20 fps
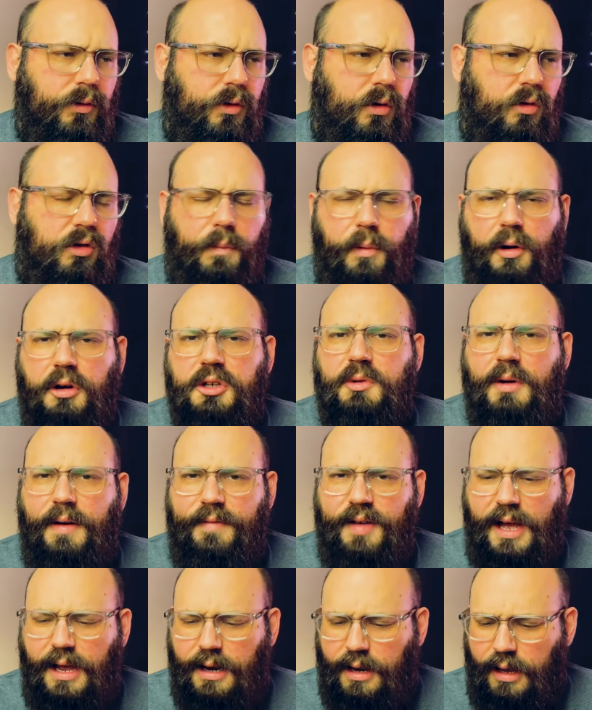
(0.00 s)
So suppose you
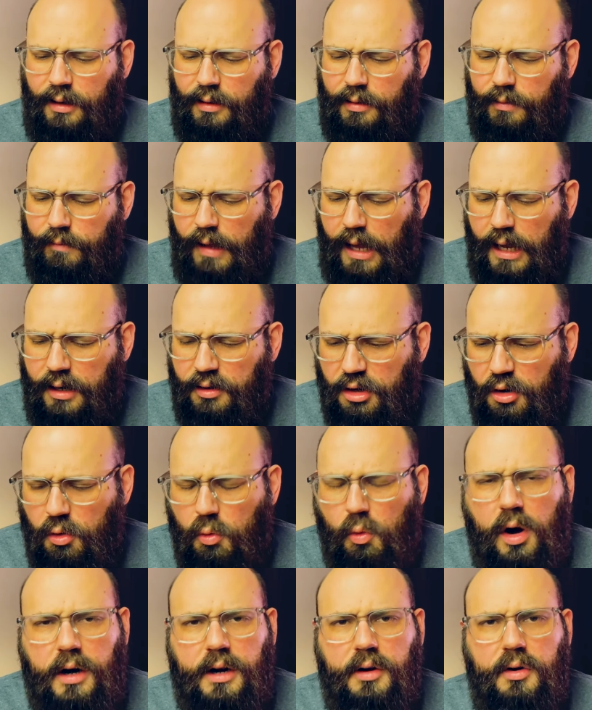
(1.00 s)
have a headache, and
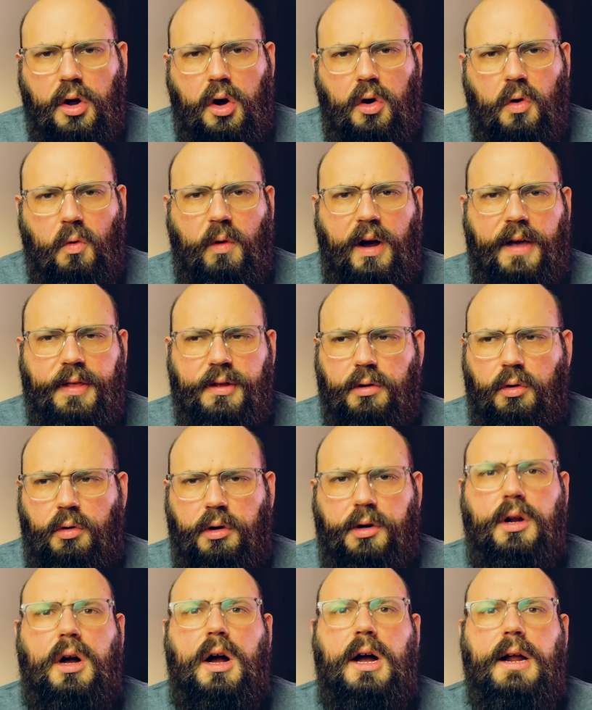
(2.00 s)
you want to know whether
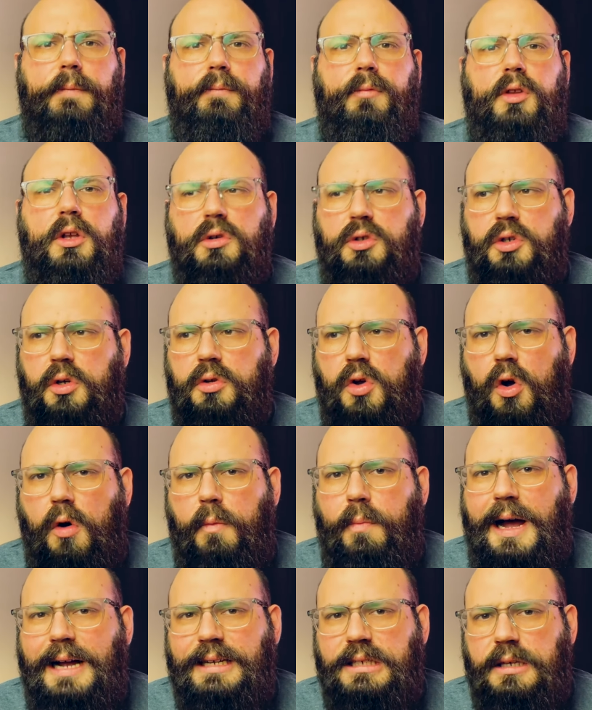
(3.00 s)
or not you should
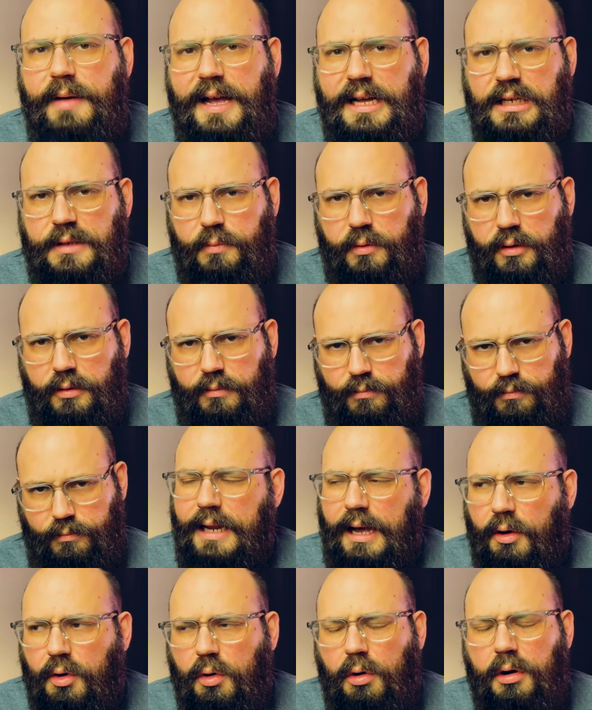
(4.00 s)
go buy some aspirin.
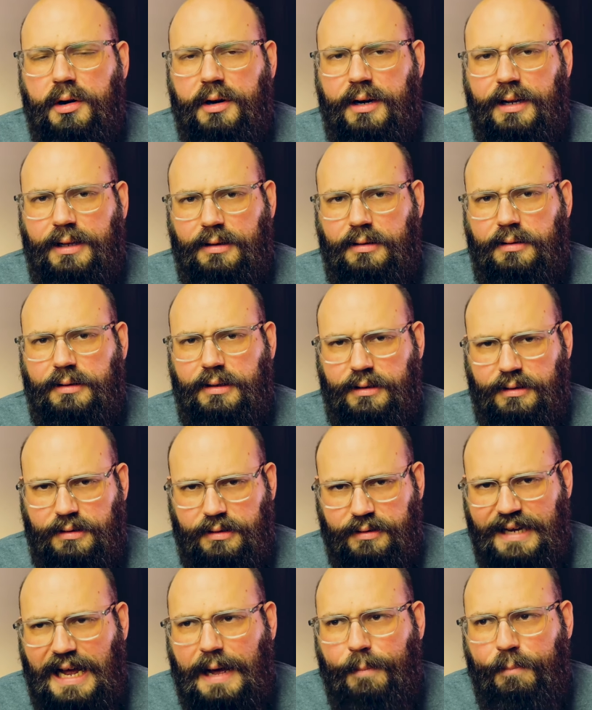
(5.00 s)
Now, in order to, to,
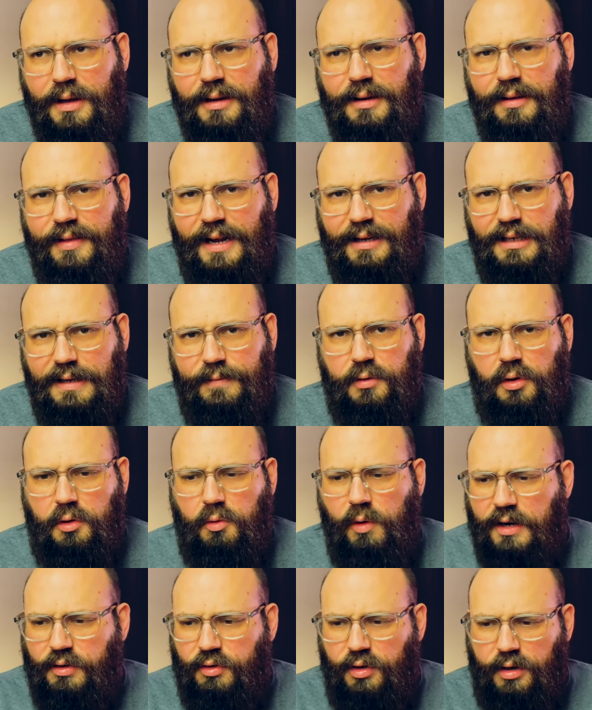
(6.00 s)
to tap into that
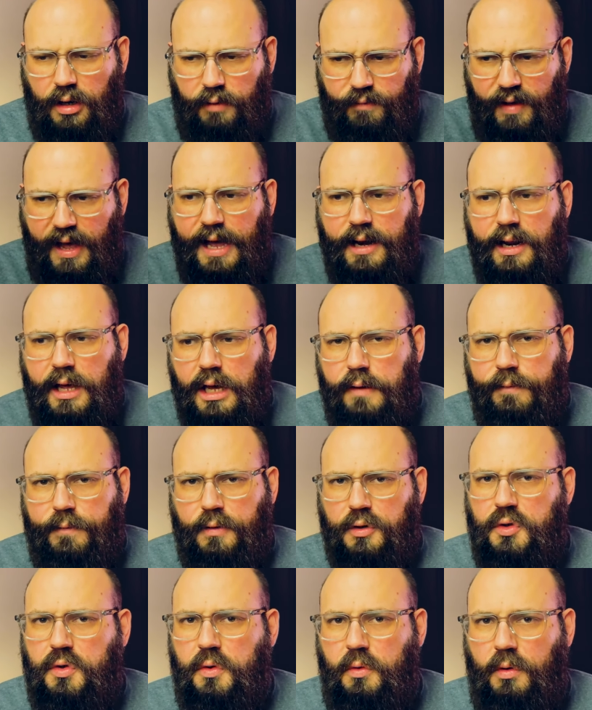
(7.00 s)
difficult question of headache
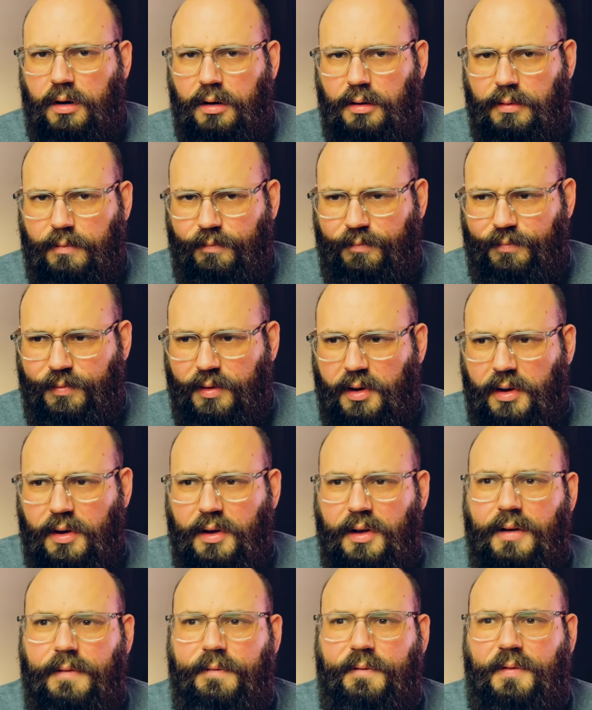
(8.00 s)
for sure
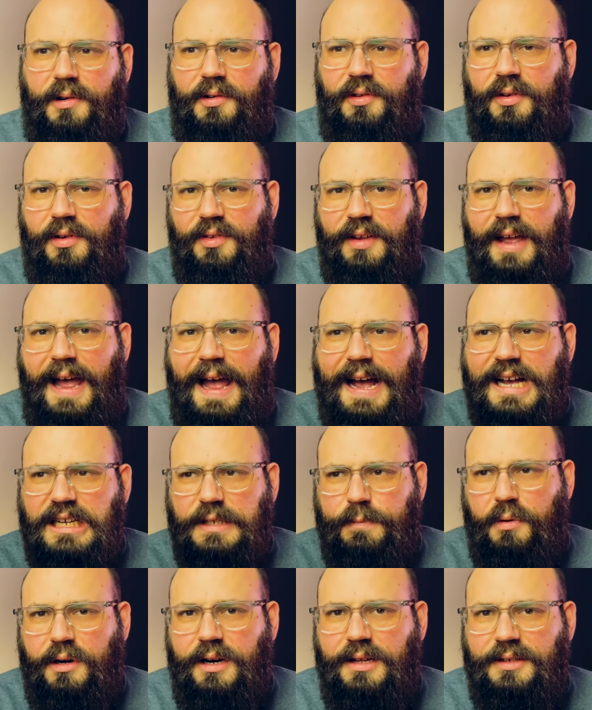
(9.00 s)
versus
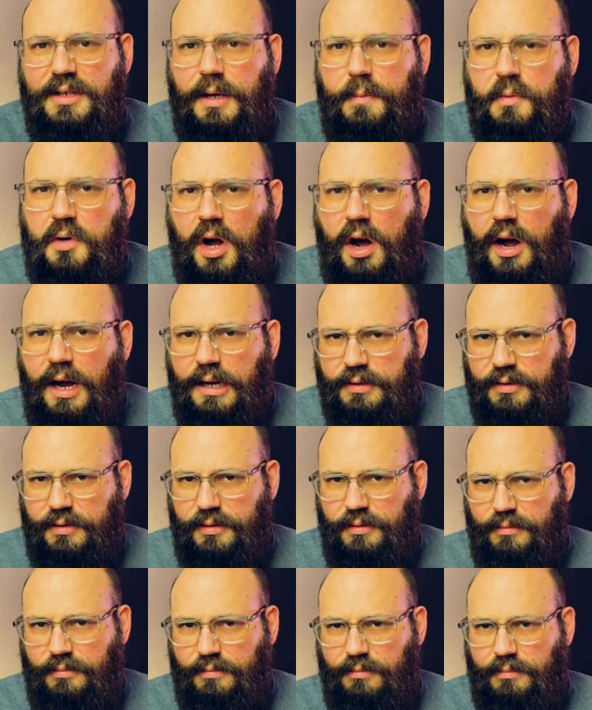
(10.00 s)
aspirin at some
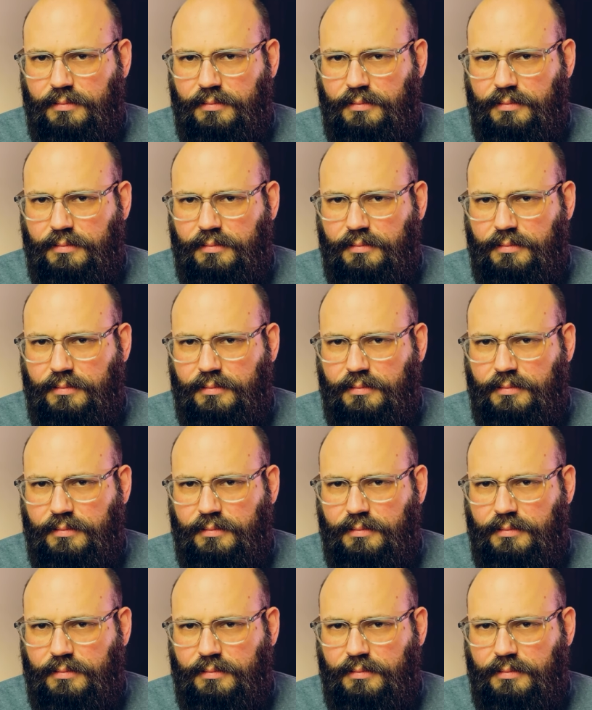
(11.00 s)
cost,